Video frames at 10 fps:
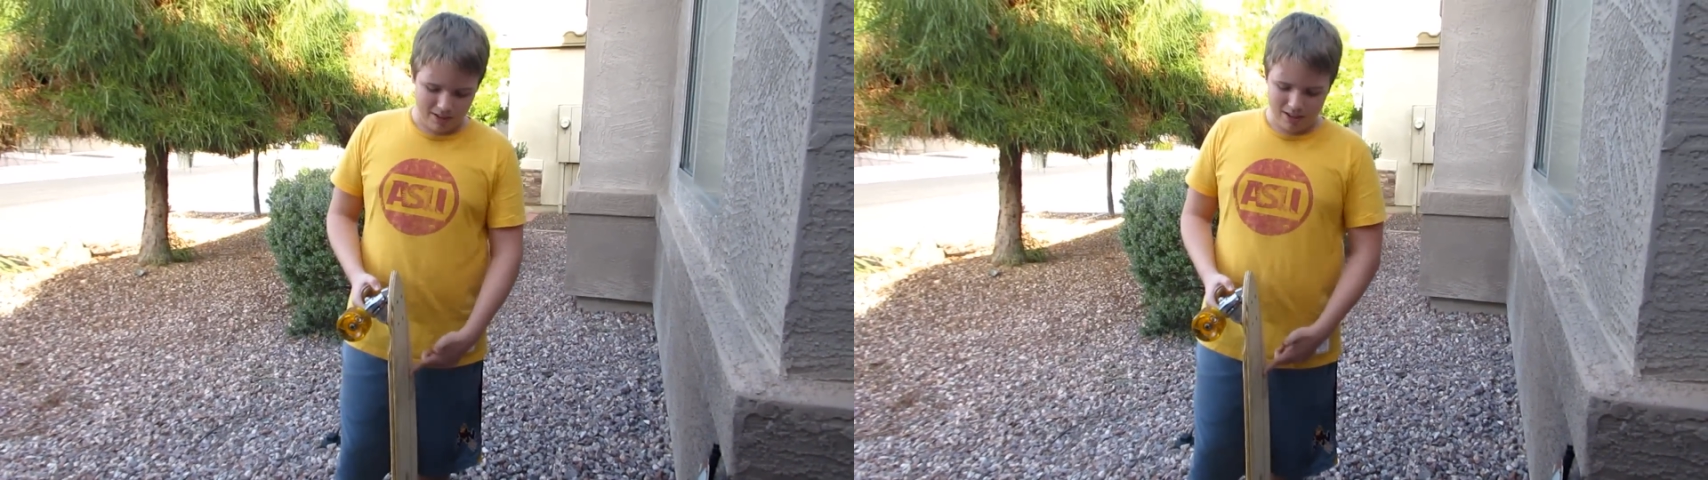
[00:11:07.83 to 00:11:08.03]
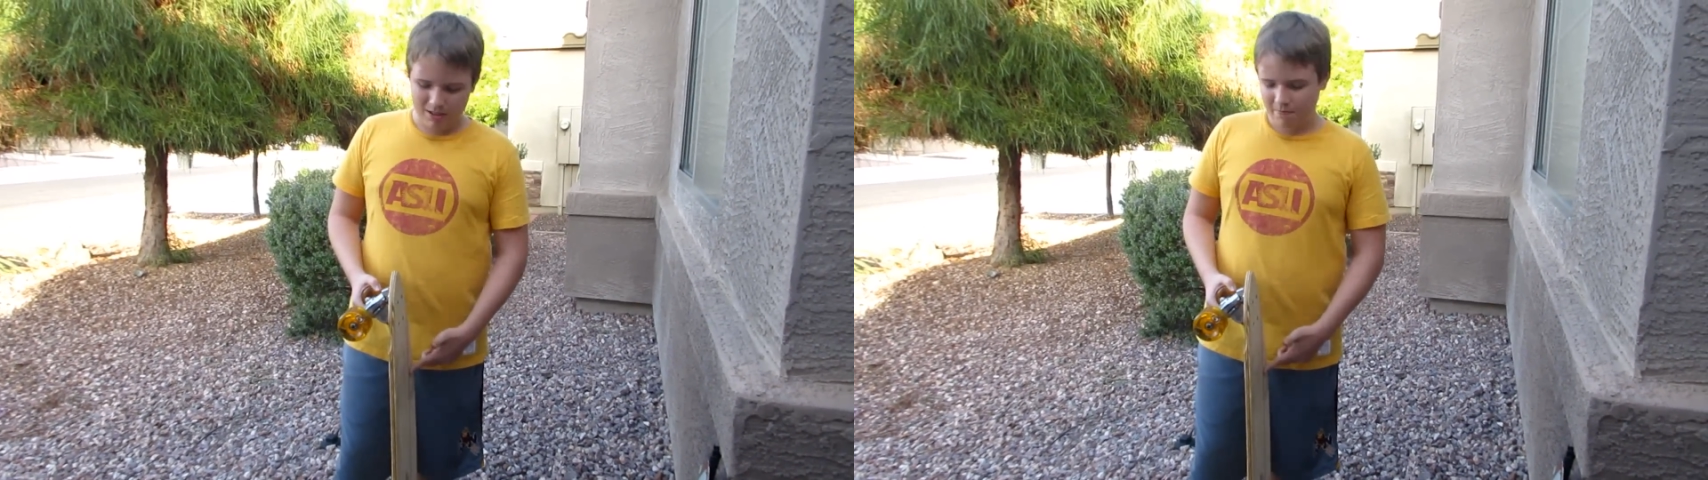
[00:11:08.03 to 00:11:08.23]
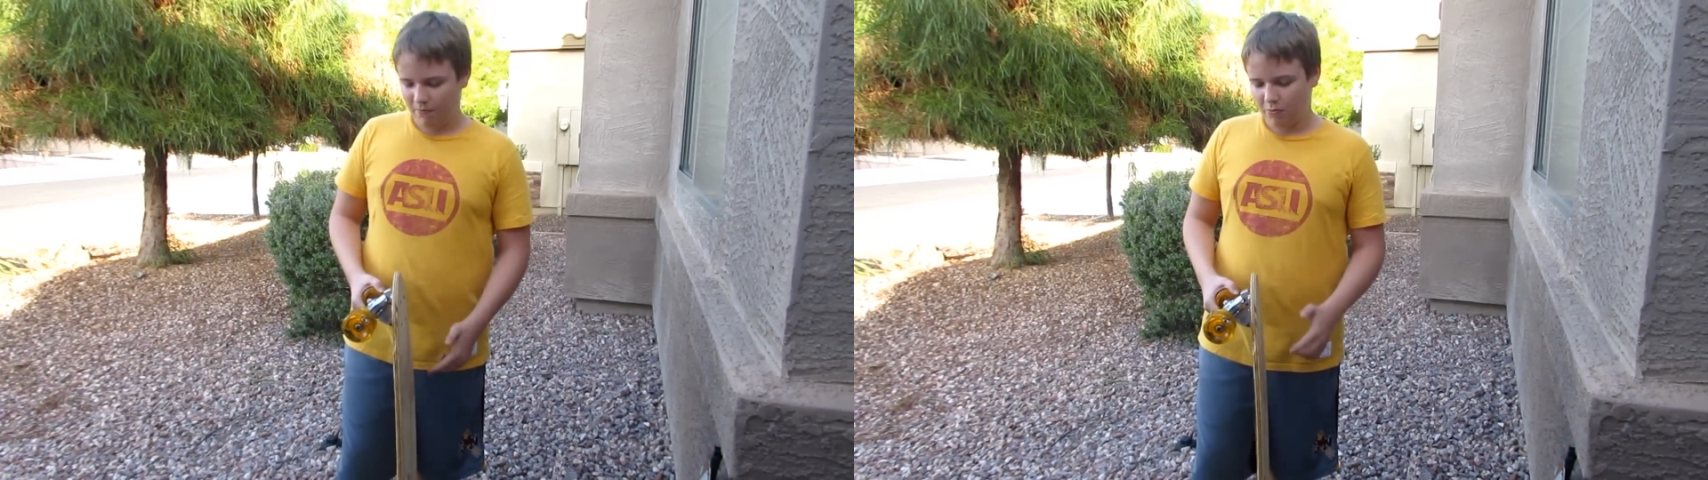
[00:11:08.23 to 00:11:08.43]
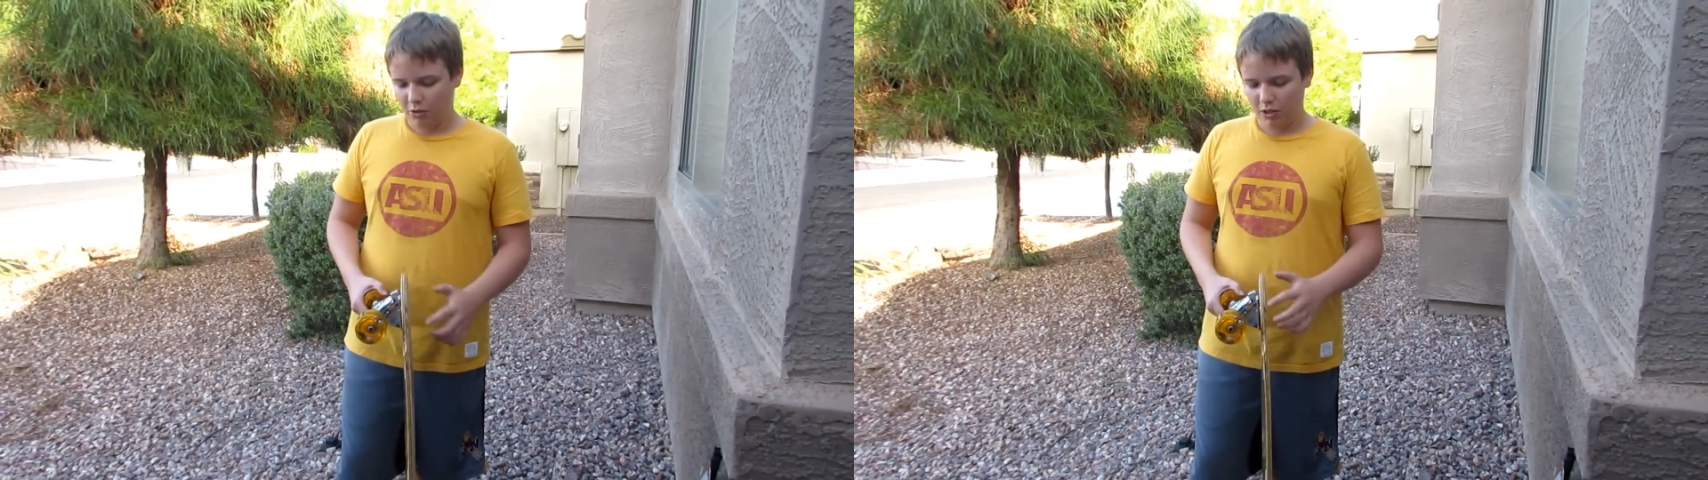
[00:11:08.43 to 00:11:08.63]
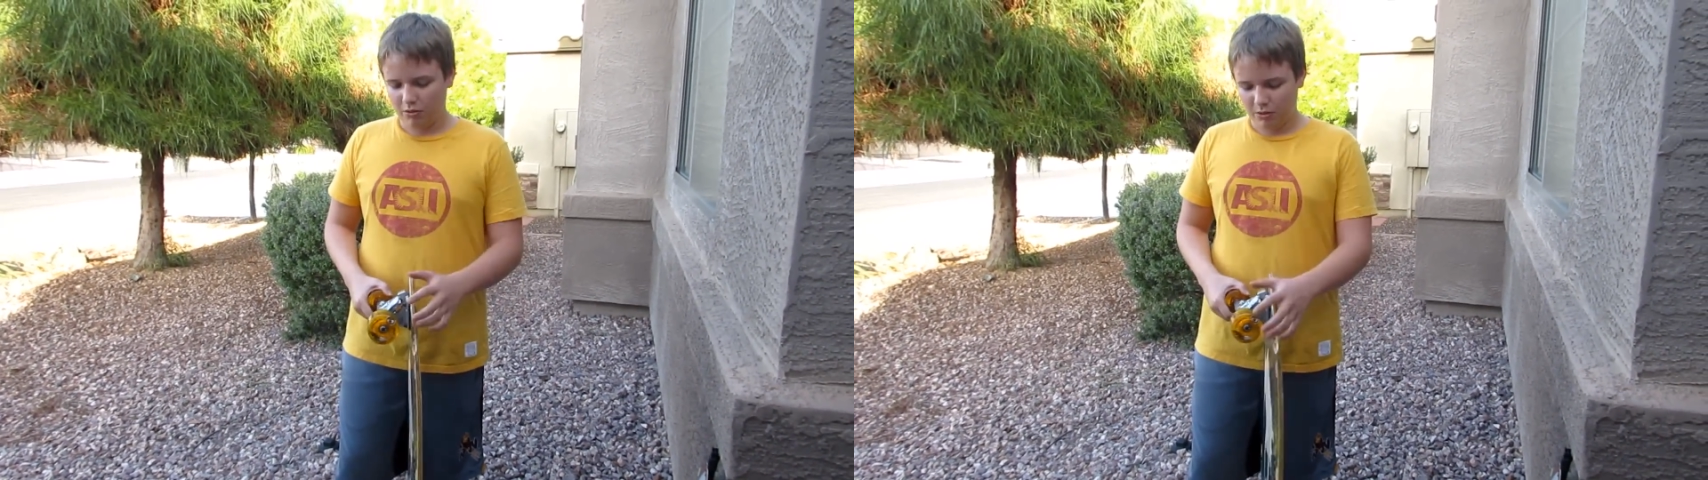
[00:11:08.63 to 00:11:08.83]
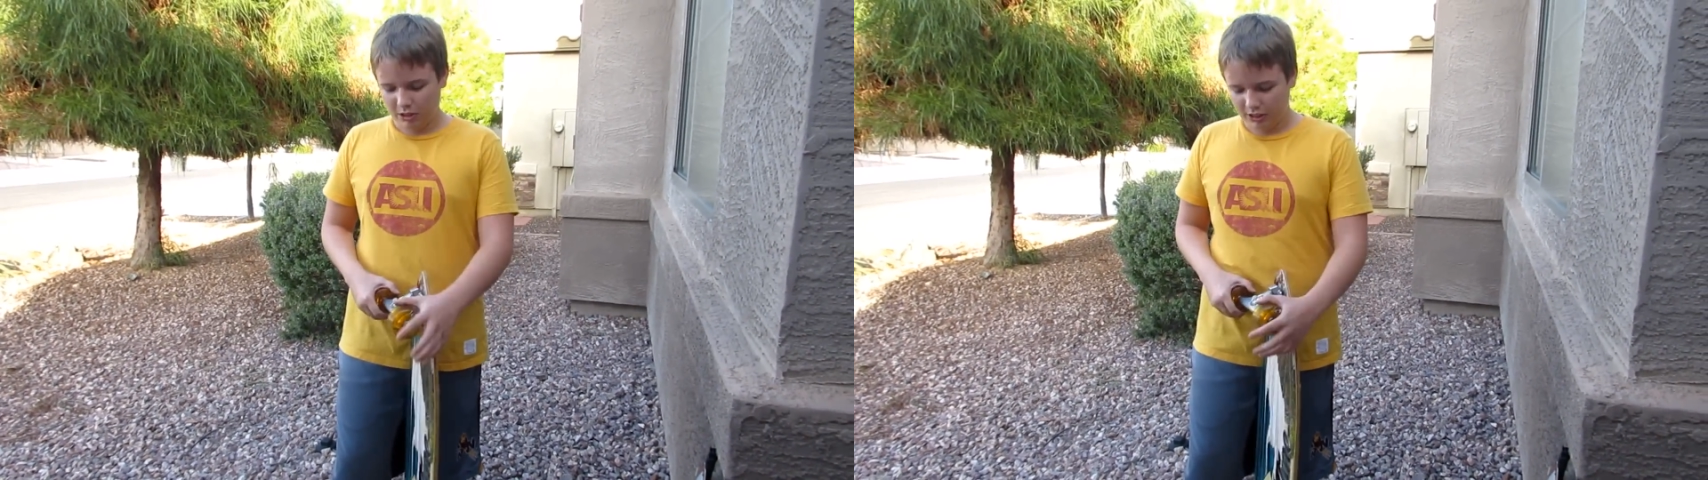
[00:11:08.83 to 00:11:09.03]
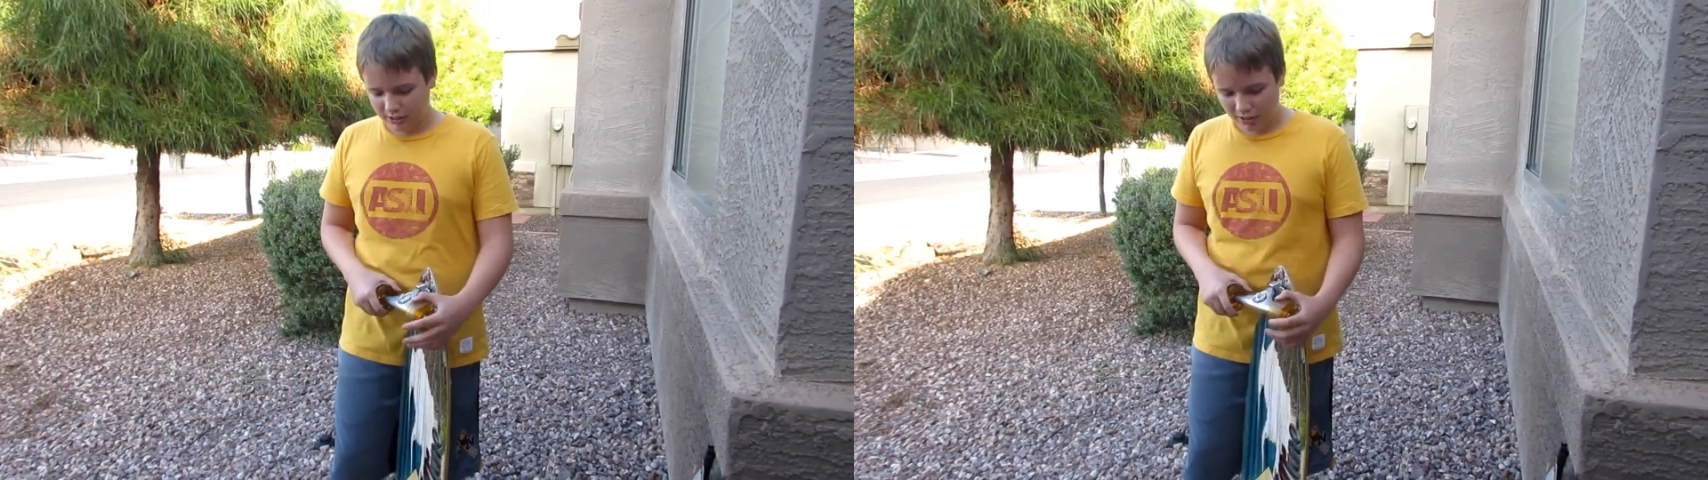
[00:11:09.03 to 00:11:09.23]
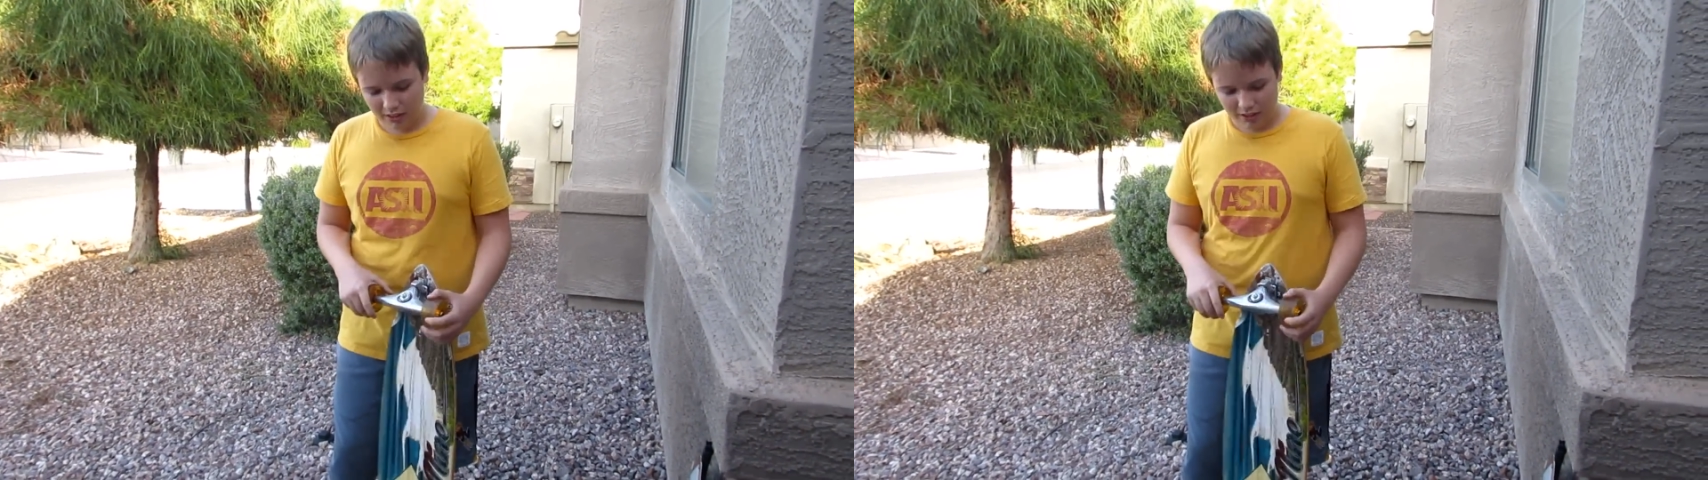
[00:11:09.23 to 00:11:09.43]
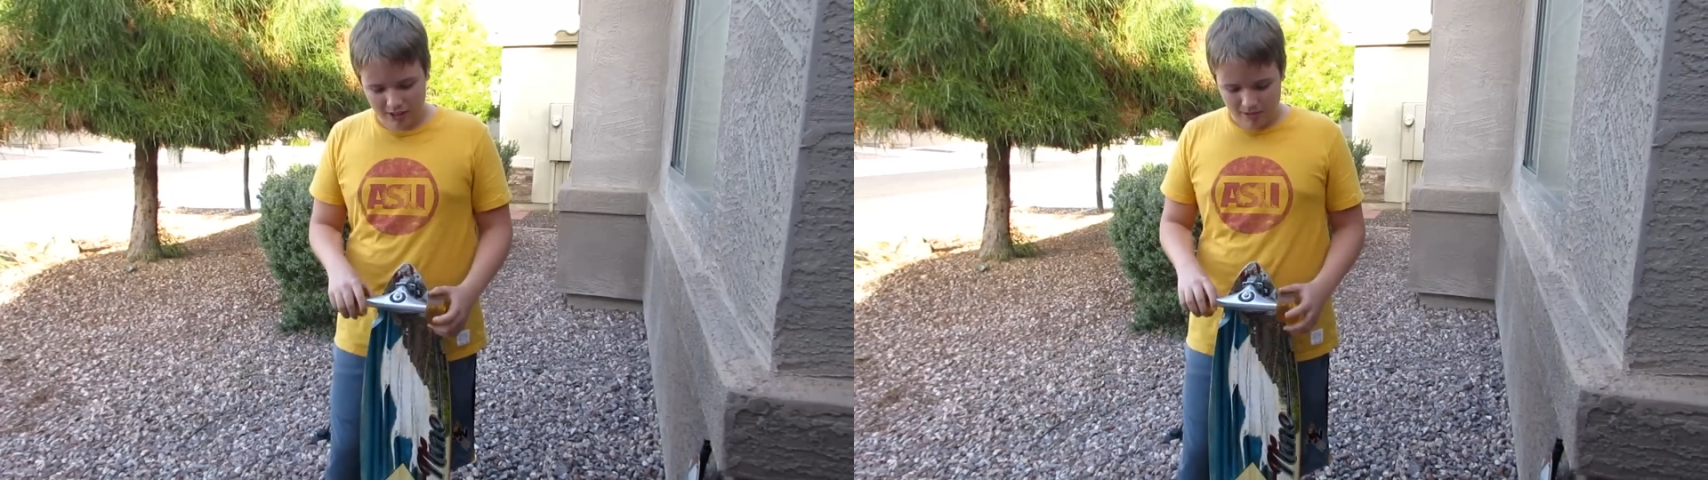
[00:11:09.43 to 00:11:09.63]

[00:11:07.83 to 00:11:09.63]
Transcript: um, 44 inches long,